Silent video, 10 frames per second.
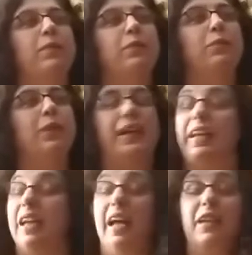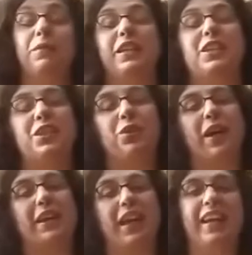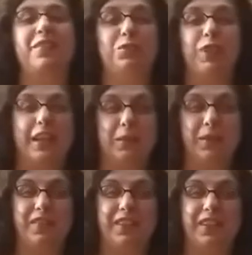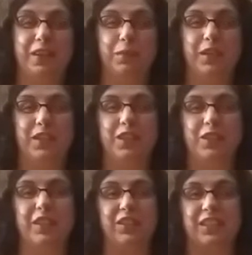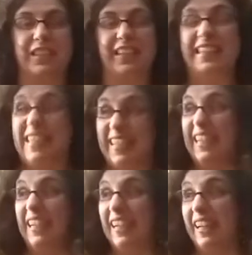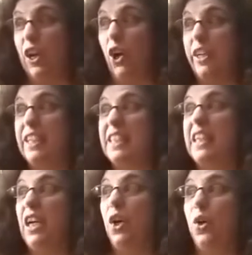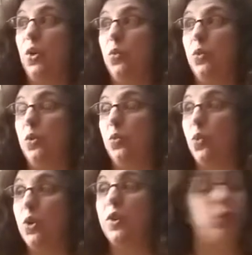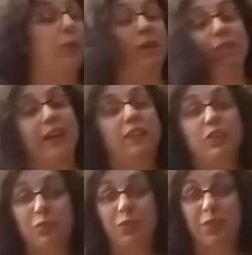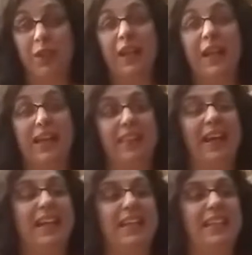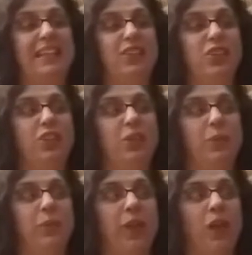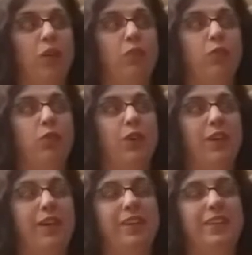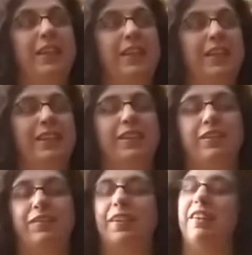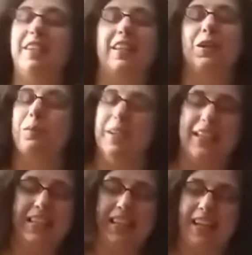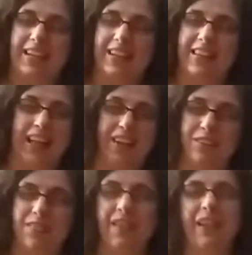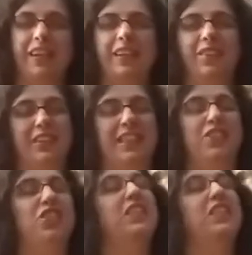But anyway, so I kind of am dragging my feet a little bit on Stowe's House because I need an artist who will work the way writers work, and that is, for very little money and a lot of, attention.